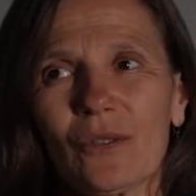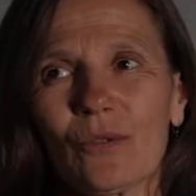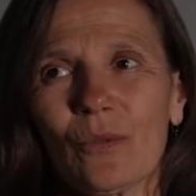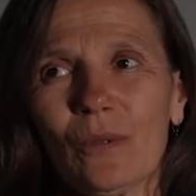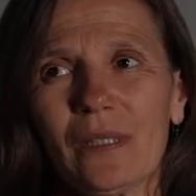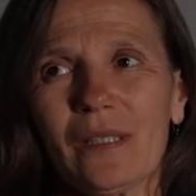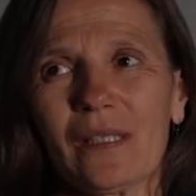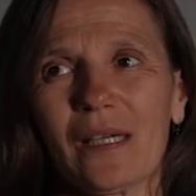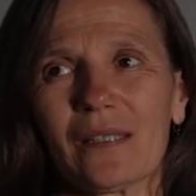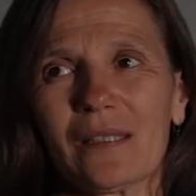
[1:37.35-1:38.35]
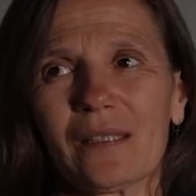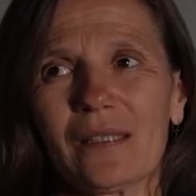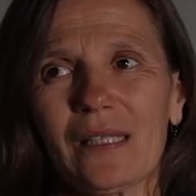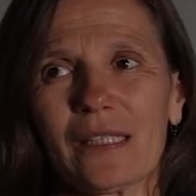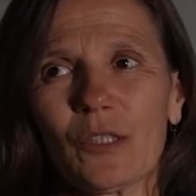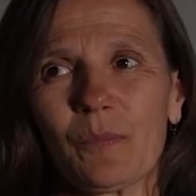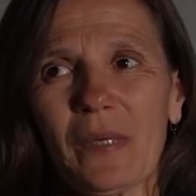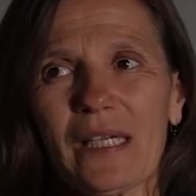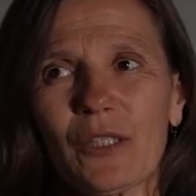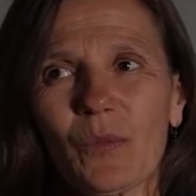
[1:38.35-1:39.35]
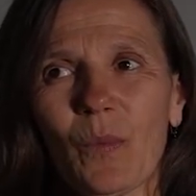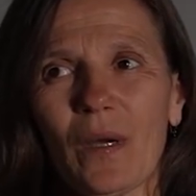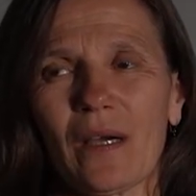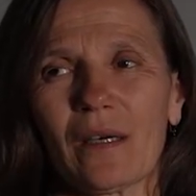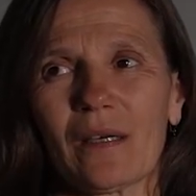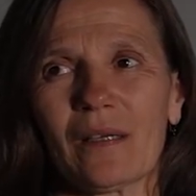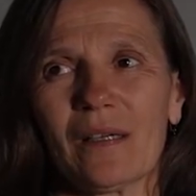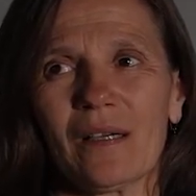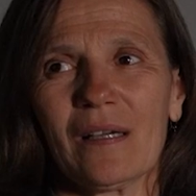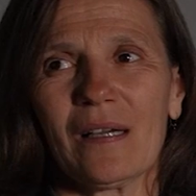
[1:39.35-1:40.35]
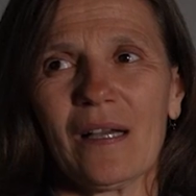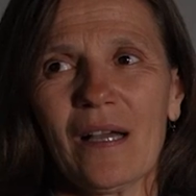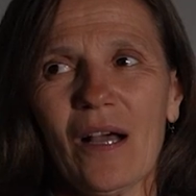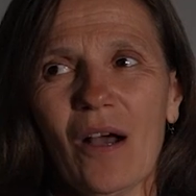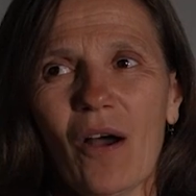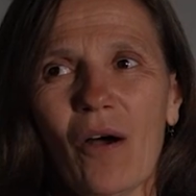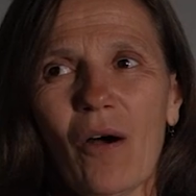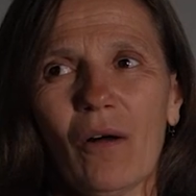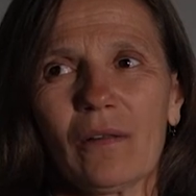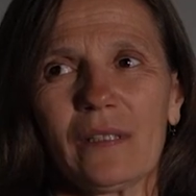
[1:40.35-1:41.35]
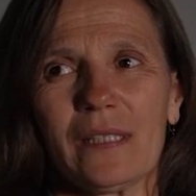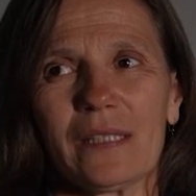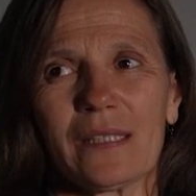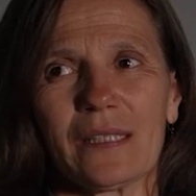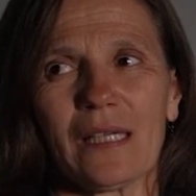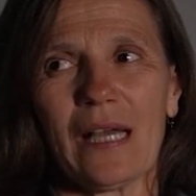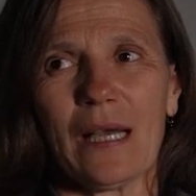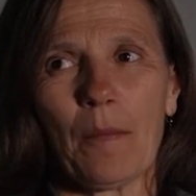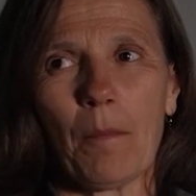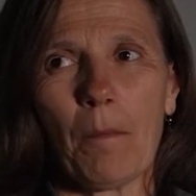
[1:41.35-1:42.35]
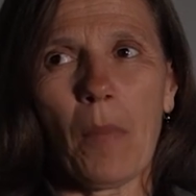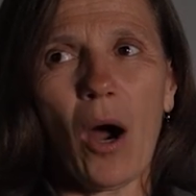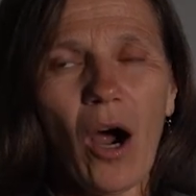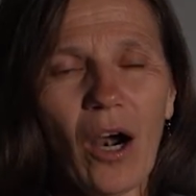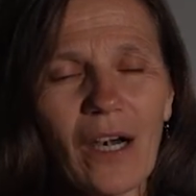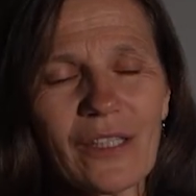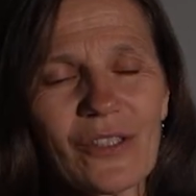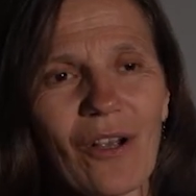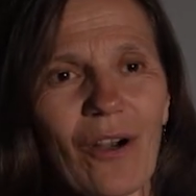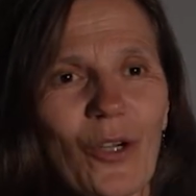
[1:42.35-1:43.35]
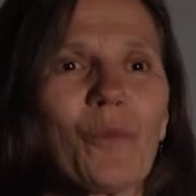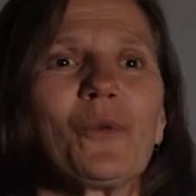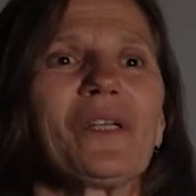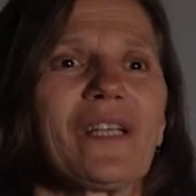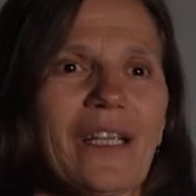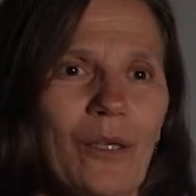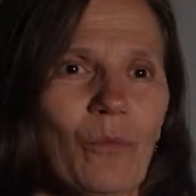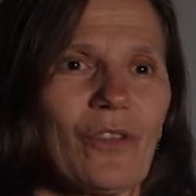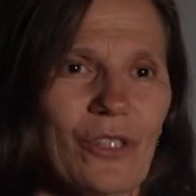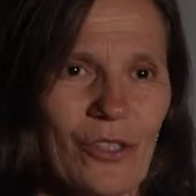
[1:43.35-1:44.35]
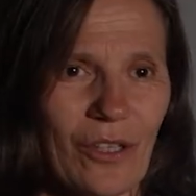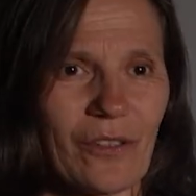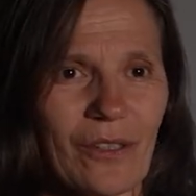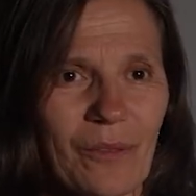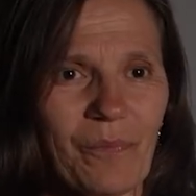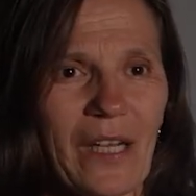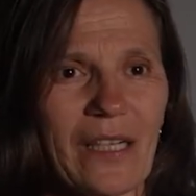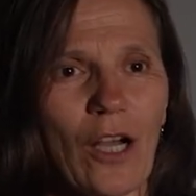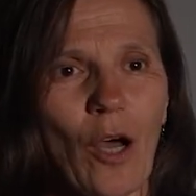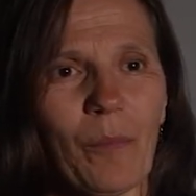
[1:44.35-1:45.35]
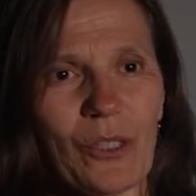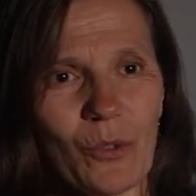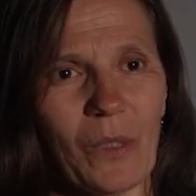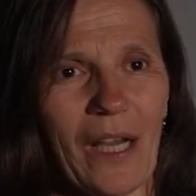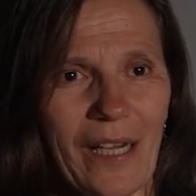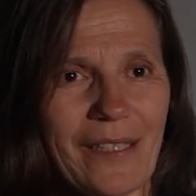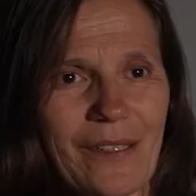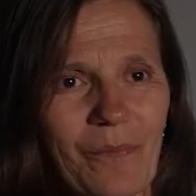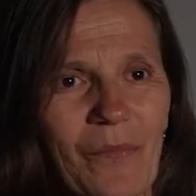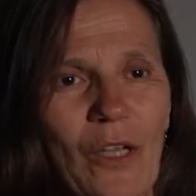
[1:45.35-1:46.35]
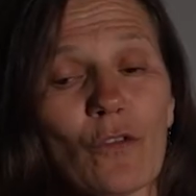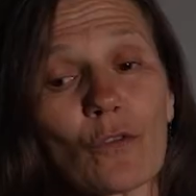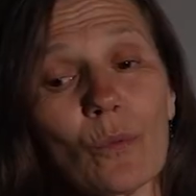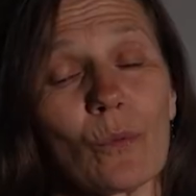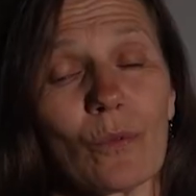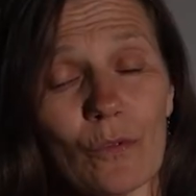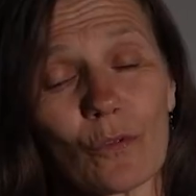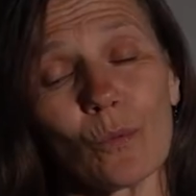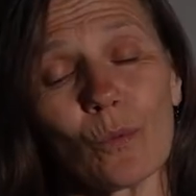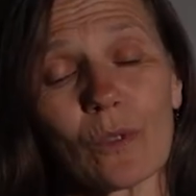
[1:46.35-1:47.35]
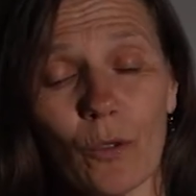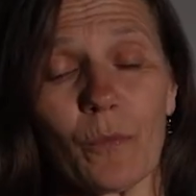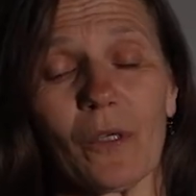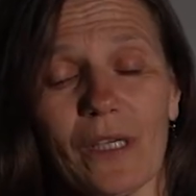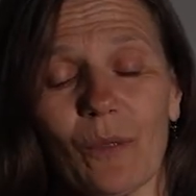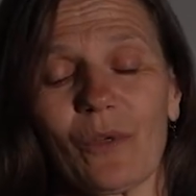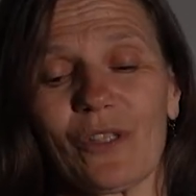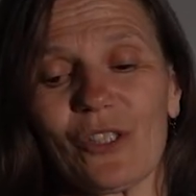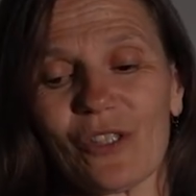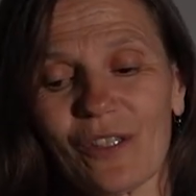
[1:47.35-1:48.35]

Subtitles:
truly that space where all these parts are communicating with each other and coming to light through communicating with each